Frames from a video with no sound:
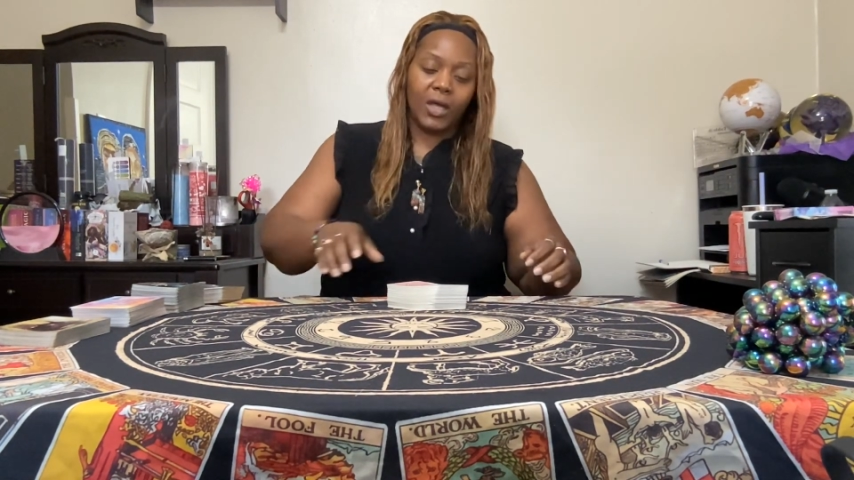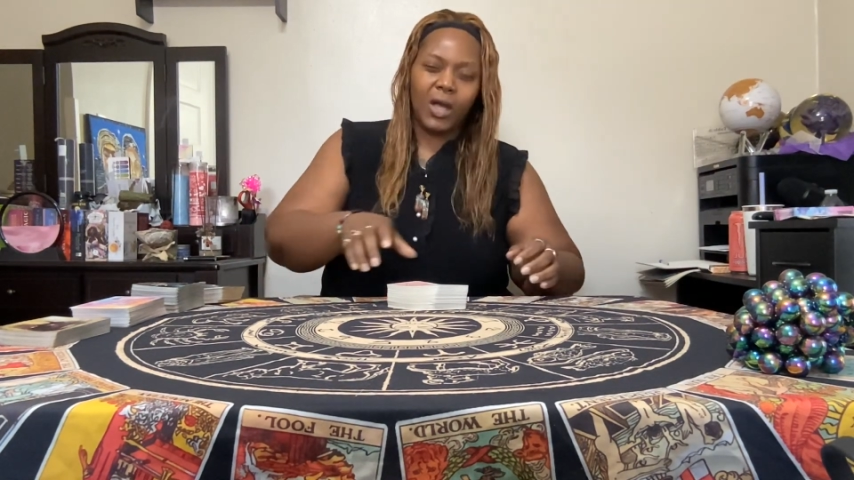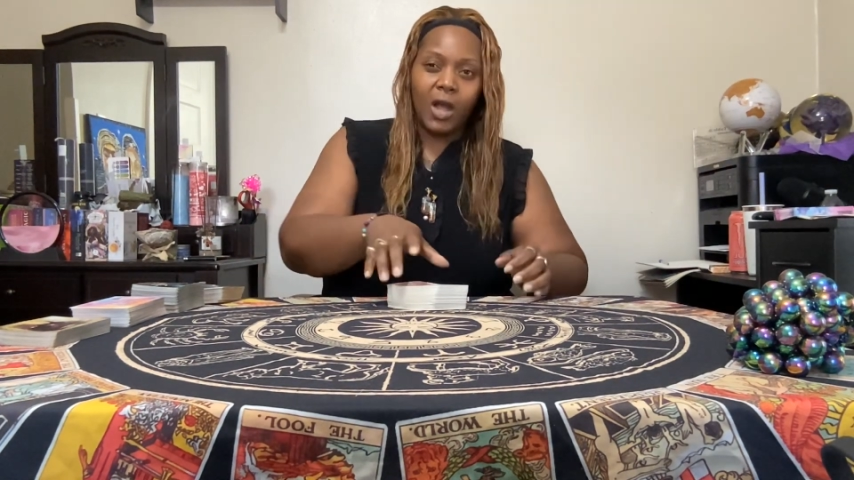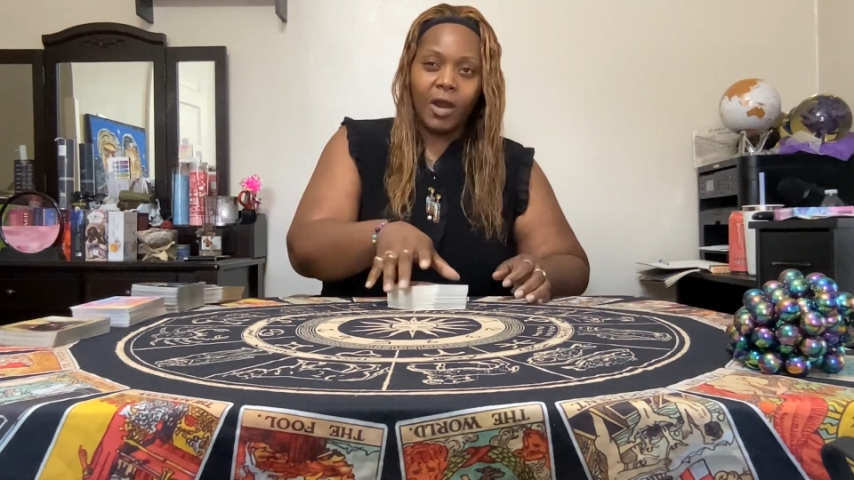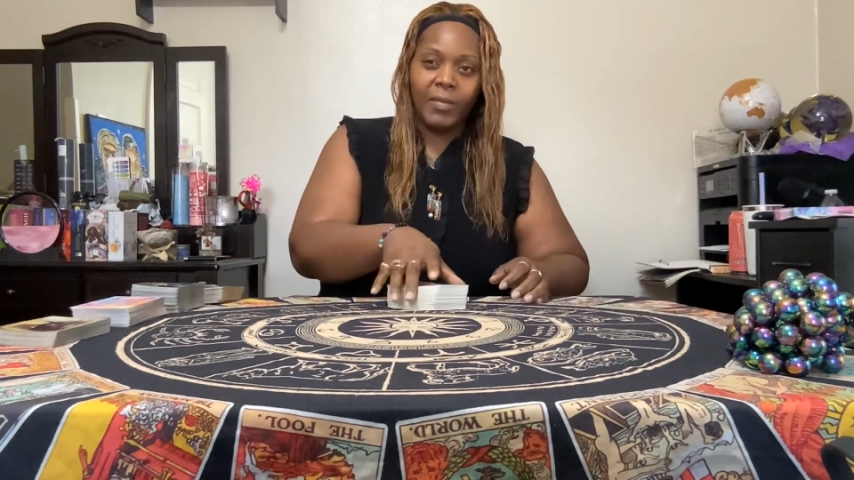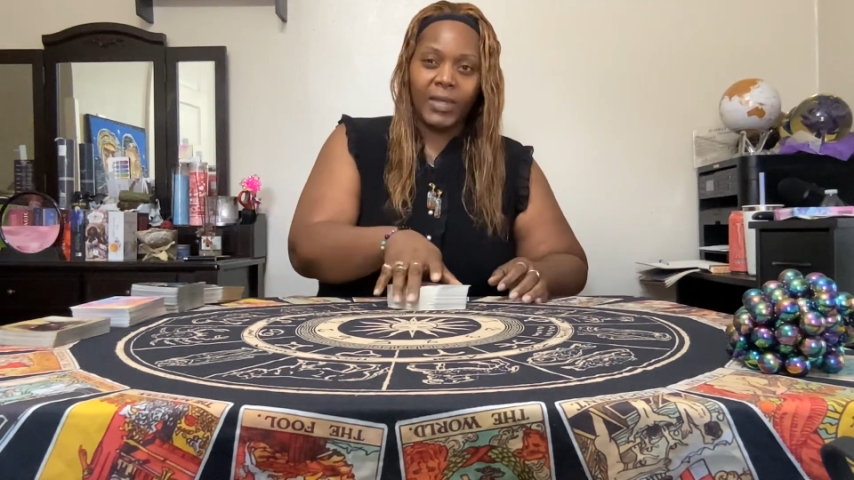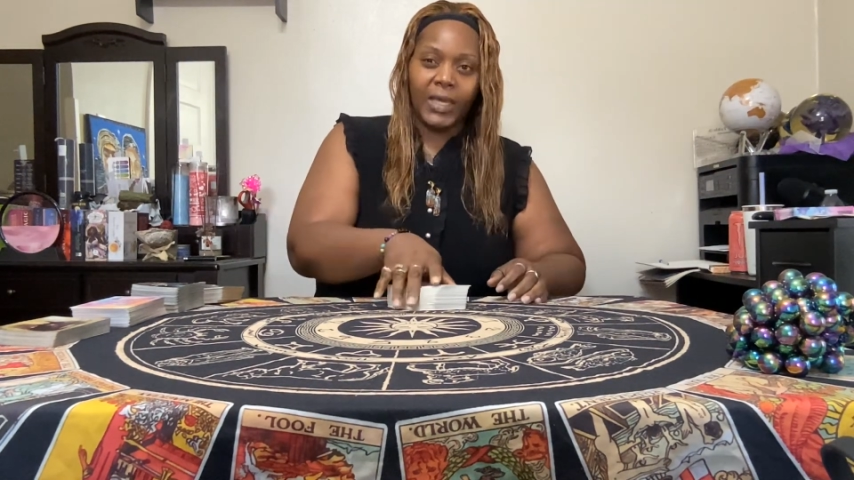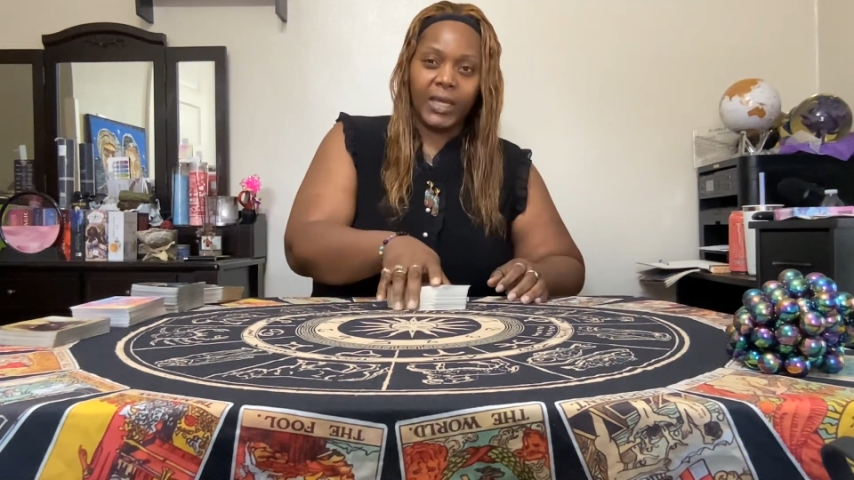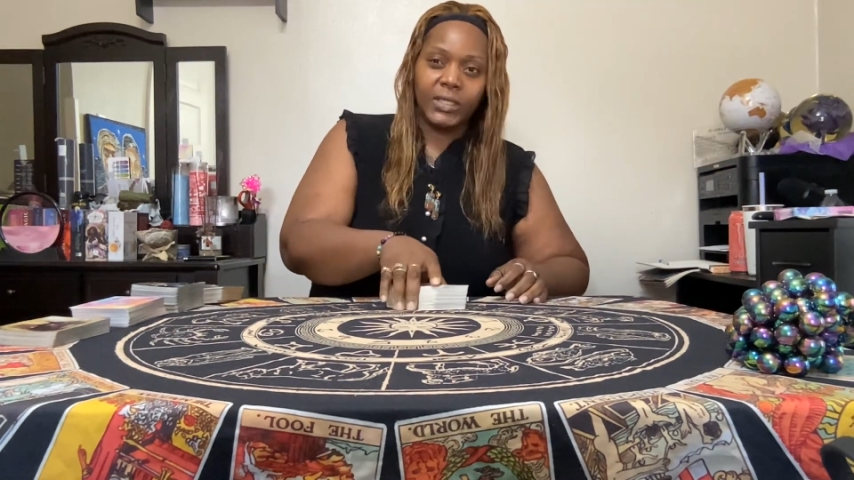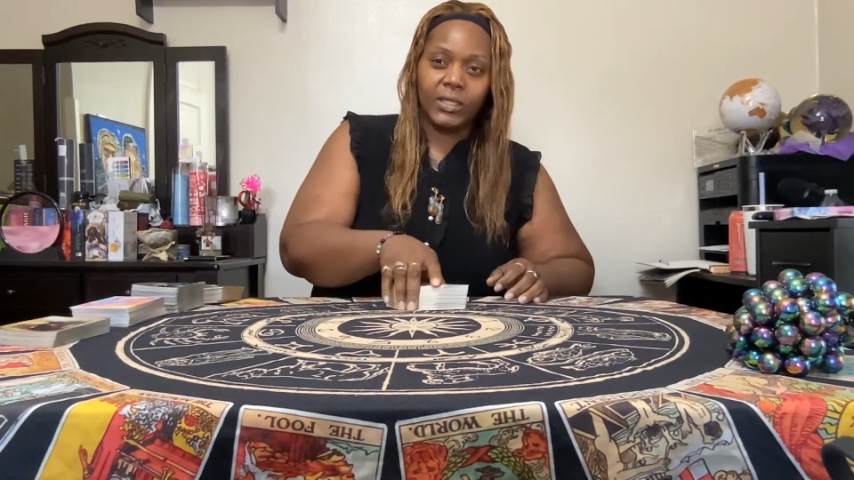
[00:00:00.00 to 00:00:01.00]
karma
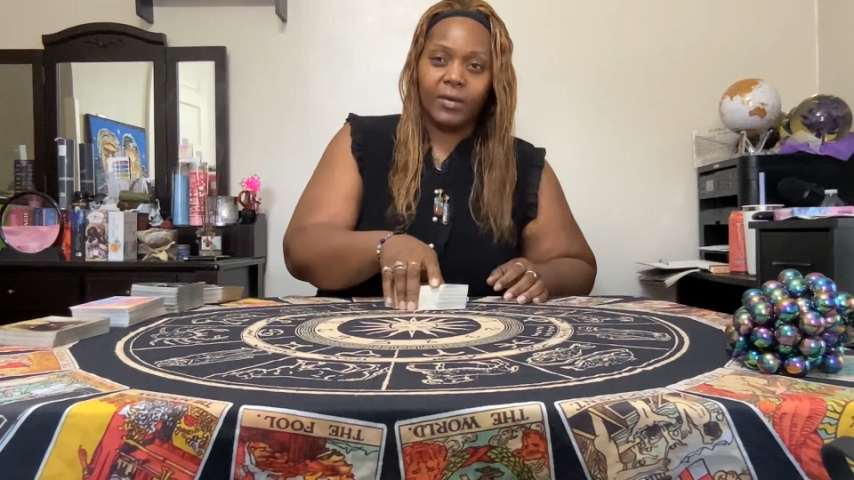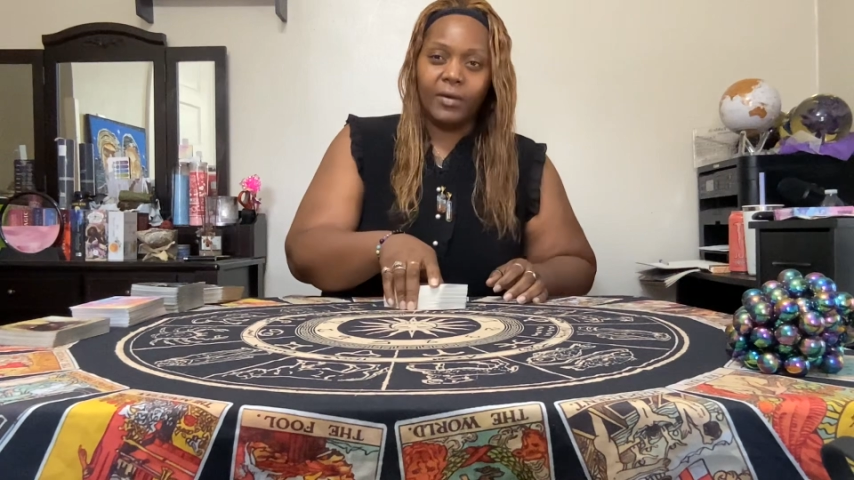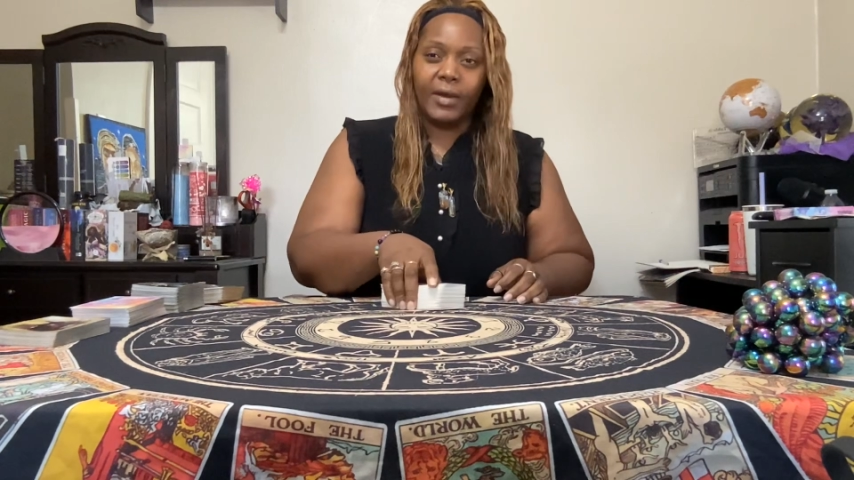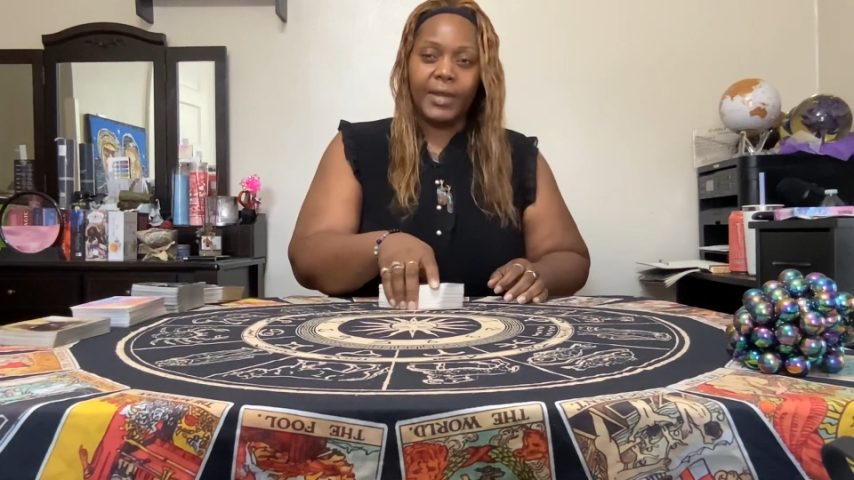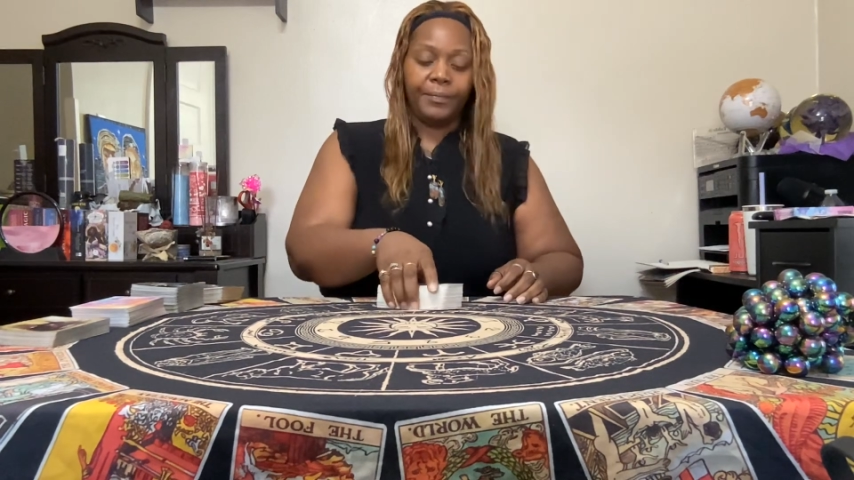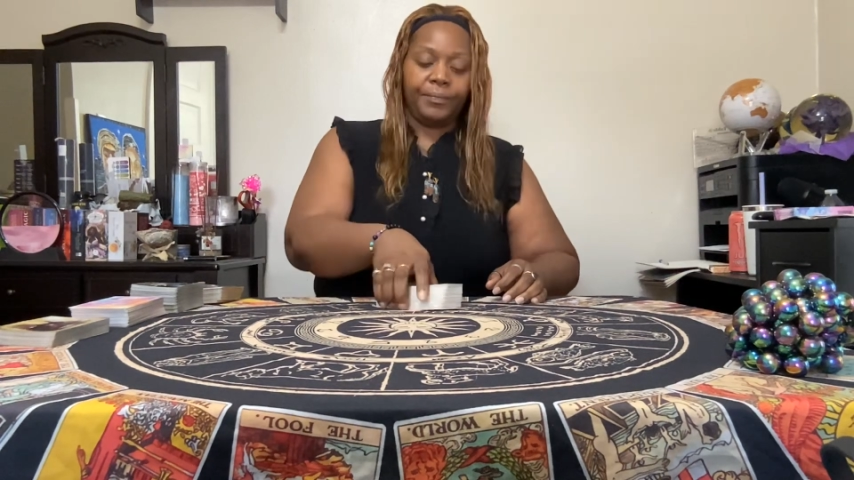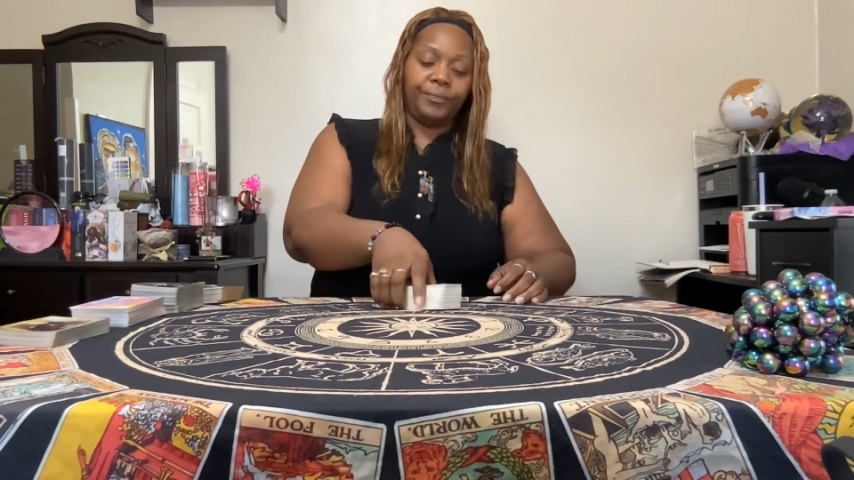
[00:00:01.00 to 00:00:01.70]
case, all right?